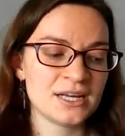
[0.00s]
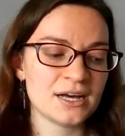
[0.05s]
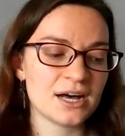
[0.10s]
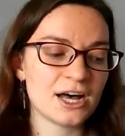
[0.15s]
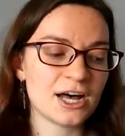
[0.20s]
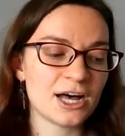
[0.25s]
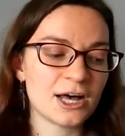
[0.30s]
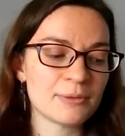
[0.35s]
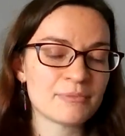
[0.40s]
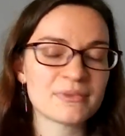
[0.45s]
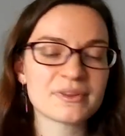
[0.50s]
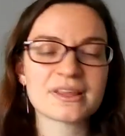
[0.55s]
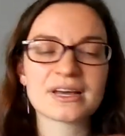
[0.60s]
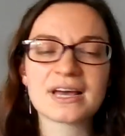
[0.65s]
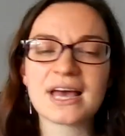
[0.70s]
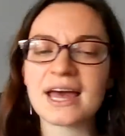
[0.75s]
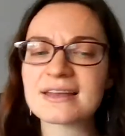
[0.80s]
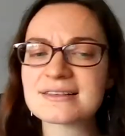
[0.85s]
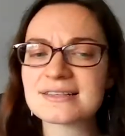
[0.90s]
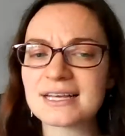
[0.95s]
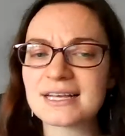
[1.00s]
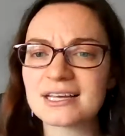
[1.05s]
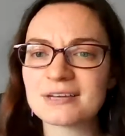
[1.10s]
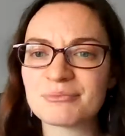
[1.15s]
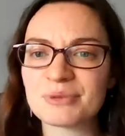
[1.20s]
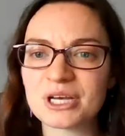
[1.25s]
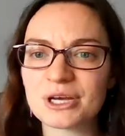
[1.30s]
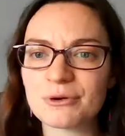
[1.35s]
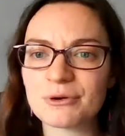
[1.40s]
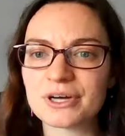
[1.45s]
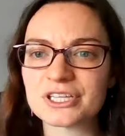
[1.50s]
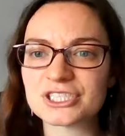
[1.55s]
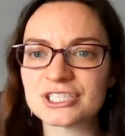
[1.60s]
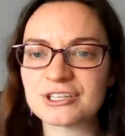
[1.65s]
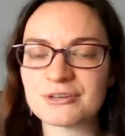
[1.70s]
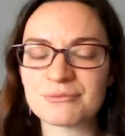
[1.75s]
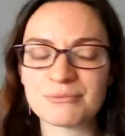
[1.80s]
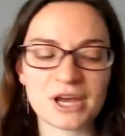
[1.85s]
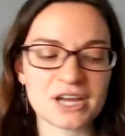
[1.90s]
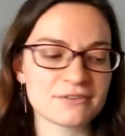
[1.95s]
The kind of second big question
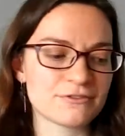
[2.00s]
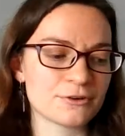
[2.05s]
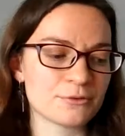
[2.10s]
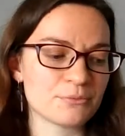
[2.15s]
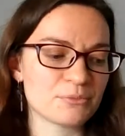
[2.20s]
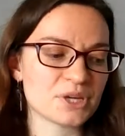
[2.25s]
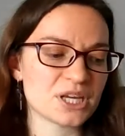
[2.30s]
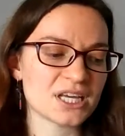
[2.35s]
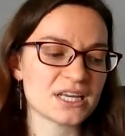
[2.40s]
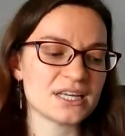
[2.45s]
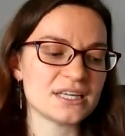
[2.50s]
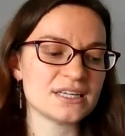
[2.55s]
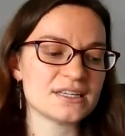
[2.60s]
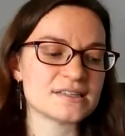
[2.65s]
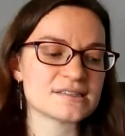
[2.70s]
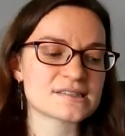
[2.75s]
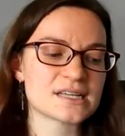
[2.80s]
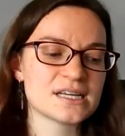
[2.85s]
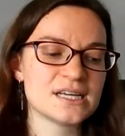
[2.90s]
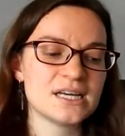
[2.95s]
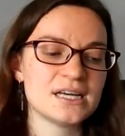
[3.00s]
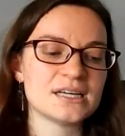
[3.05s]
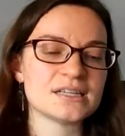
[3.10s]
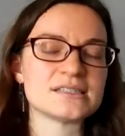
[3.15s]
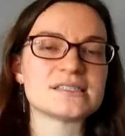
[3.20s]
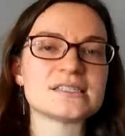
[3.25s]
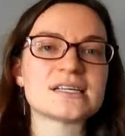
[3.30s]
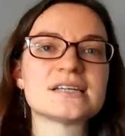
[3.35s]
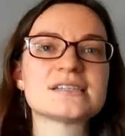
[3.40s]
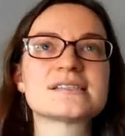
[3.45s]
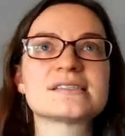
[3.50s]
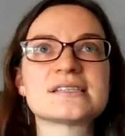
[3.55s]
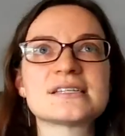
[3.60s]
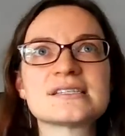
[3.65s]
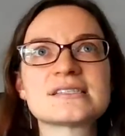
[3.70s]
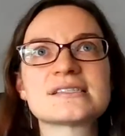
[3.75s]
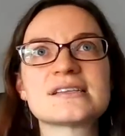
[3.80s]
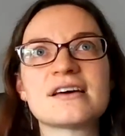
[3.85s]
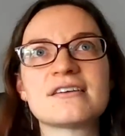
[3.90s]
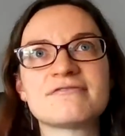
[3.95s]
in mind for me is, does
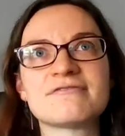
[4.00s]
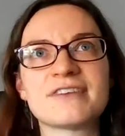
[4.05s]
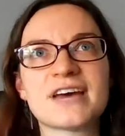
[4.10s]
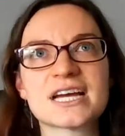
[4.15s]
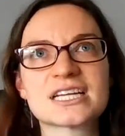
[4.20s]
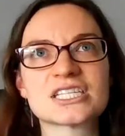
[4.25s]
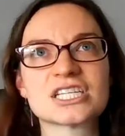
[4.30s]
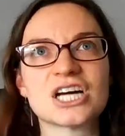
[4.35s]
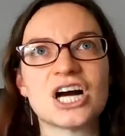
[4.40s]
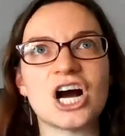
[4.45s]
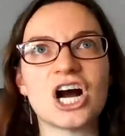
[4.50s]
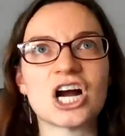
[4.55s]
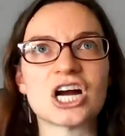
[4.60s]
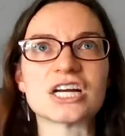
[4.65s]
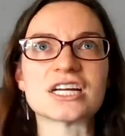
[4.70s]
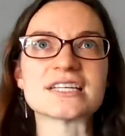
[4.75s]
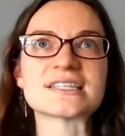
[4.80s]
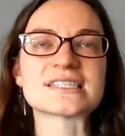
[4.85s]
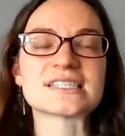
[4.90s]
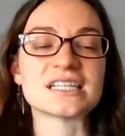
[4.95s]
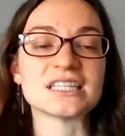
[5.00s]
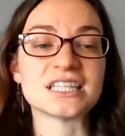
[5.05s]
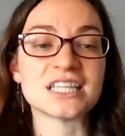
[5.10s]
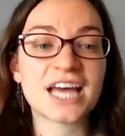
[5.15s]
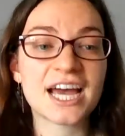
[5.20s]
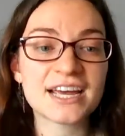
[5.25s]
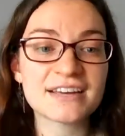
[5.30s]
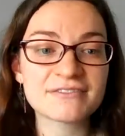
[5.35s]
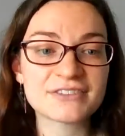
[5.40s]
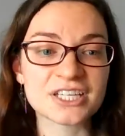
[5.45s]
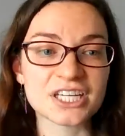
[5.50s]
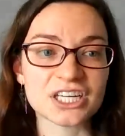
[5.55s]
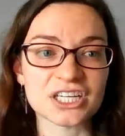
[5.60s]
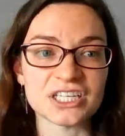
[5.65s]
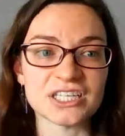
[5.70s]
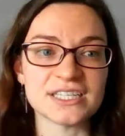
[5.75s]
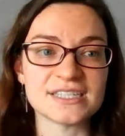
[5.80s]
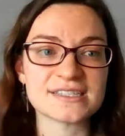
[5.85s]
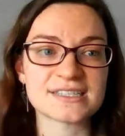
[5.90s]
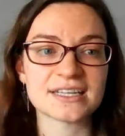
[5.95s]
this affect artists'
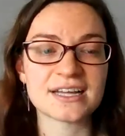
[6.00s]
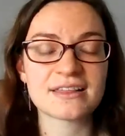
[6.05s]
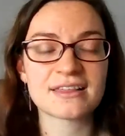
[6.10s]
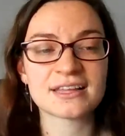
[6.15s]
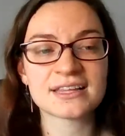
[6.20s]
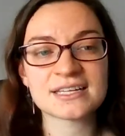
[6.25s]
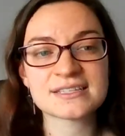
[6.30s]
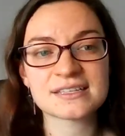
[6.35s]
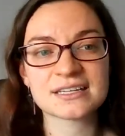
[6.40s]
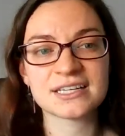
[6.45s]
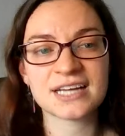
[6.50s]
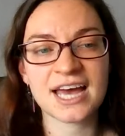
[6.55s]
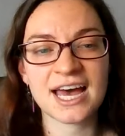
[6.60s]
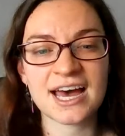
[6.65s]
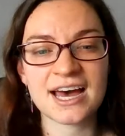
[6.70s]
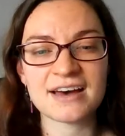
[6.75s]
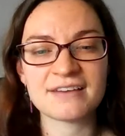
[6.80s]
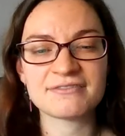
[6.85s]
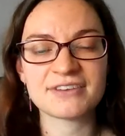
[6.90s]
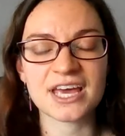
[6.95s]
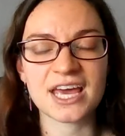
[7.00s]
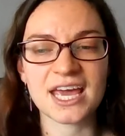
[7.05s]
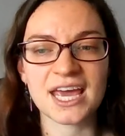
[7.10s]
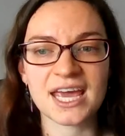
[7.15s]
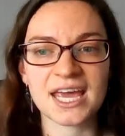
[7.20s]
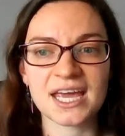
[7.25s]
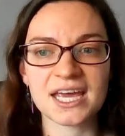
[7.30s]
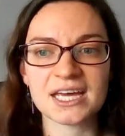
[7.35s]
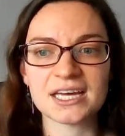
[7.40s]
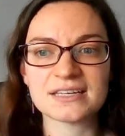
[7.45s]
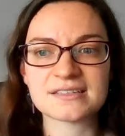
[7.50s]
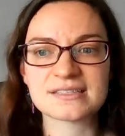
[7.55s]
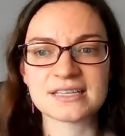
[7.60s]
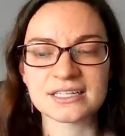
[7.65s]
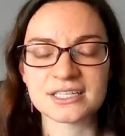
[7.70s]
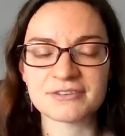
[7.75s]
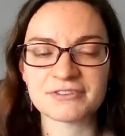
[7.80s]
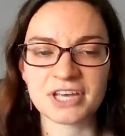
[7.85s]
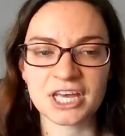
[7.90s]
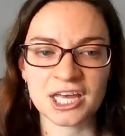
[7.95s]
livelihoods? And I think that's going to have a
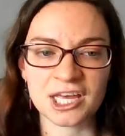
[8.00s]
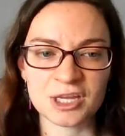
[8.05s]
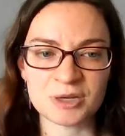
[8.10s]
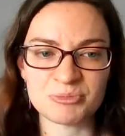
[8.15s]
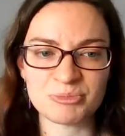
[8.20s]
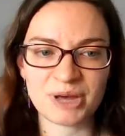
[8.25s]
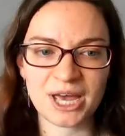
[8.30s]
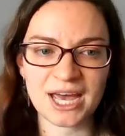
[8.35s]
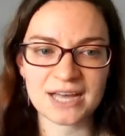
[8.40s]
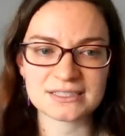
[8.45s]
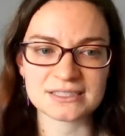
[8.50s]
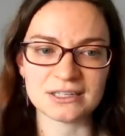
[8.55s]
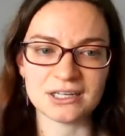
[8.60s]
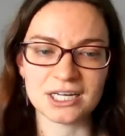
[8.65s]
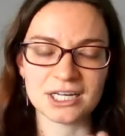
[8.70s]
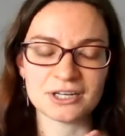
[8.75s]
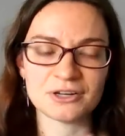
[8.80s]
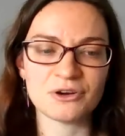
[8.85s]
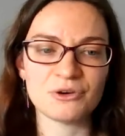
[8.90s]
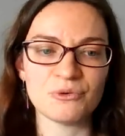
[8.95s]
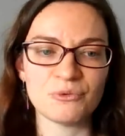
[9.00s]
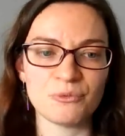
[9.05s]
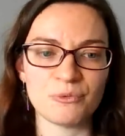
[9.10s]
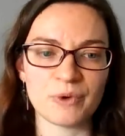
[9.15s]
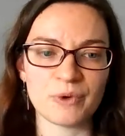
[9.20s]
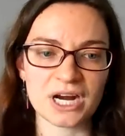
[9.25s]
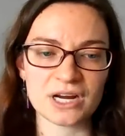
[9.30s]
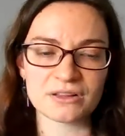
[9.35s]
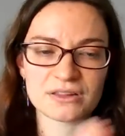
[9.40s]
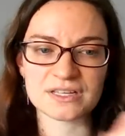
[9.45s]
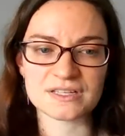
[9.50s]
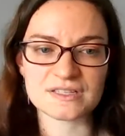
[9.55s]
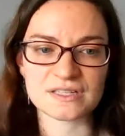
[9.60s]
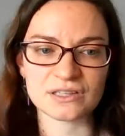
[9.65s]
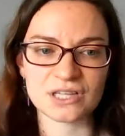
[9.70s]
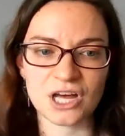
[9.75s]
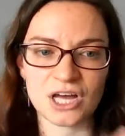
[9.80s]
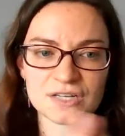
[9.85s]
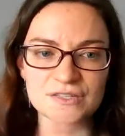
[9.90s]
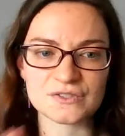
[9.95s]
significant impact on where this
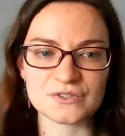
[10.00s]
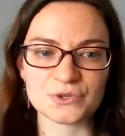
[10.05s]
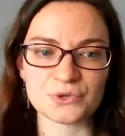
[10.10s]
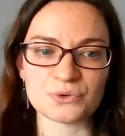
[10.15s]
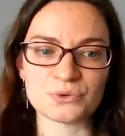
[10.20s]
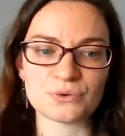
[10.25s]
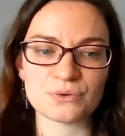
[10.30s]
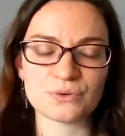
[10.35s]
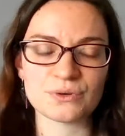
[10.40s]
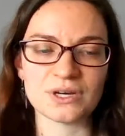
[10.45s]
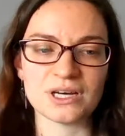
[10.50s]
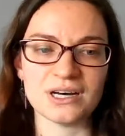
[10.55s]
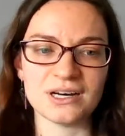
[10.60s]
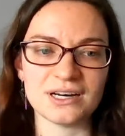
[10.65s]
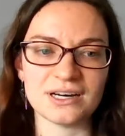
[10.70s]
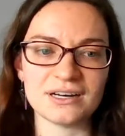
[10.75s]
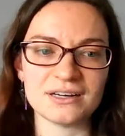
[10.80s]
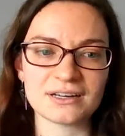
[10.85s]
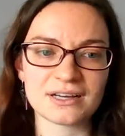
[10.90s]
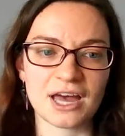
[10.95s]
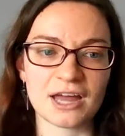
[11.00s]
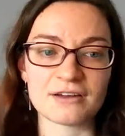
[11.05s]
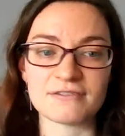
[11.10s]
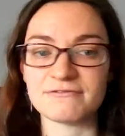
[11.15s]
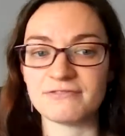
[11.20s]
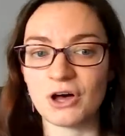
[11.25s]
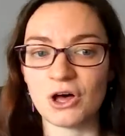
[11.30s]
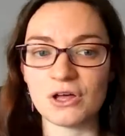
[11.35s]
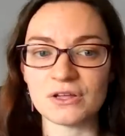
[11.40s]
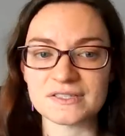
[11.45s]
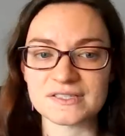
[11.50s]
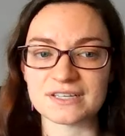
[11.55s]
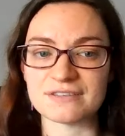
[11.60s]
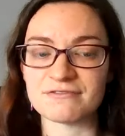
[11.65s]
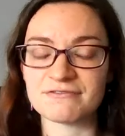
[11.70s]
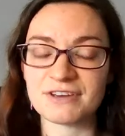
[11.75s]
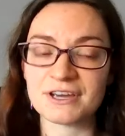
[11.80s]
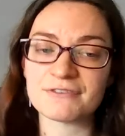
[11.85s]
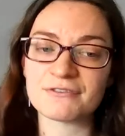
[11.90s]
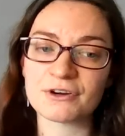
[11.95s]
lawsuit kind of falls in
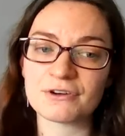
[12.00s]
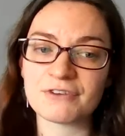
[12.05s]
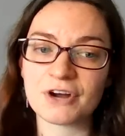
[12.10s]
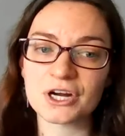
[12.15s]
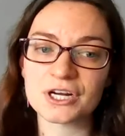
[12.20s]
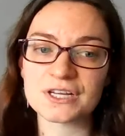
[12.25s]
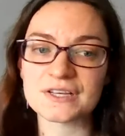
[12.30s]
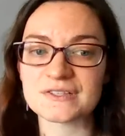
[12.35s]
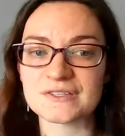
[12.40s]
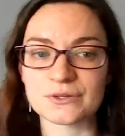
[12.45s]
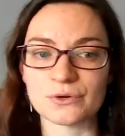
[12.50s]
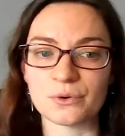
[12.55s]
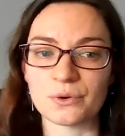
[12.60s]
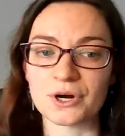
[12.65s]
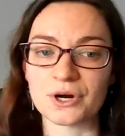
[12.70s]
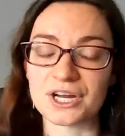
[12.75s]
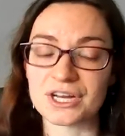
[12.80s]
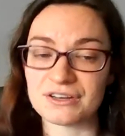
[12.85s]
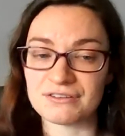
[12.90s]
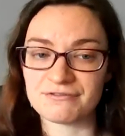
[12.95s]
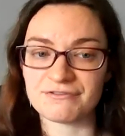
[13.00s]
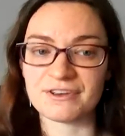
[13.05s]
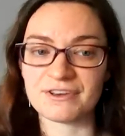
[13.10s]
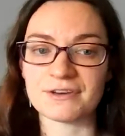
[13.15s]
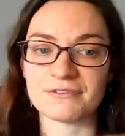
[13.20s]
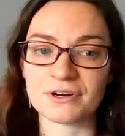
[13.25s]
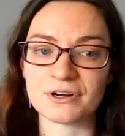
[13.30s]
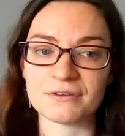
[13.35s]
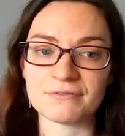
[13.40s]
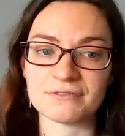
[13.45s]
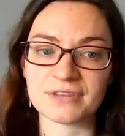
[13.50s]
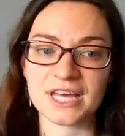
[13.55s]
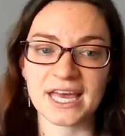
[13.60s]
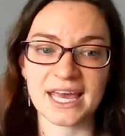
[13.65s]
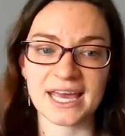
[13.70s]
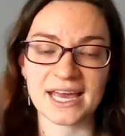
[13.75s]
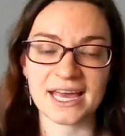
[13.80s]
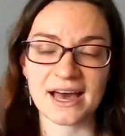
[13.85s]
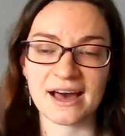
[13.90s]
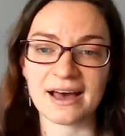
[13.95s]
favor of artists or in favor of the
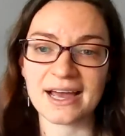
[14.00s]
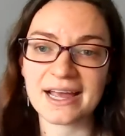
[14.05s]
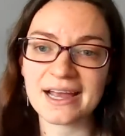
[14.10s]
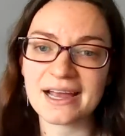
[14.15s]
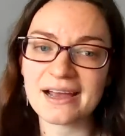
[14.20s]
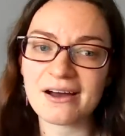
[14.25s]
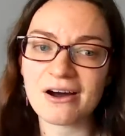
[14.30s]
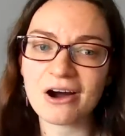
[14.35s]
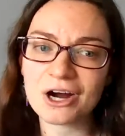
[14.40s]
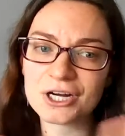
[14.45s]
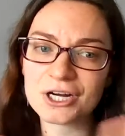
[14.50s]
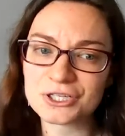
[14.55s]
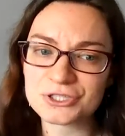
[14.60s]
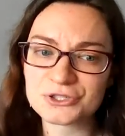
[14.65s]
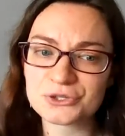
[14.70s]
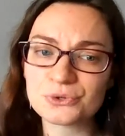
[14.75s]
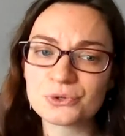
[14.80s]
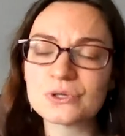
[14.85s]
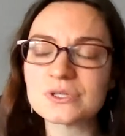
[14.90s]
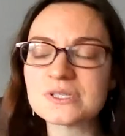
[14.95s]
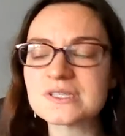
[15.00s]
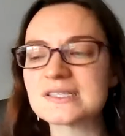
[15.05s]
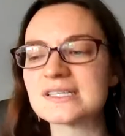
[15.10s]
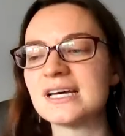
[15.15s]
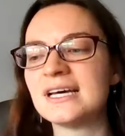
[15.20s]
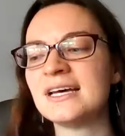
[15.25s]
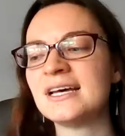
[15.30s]
AI art tools.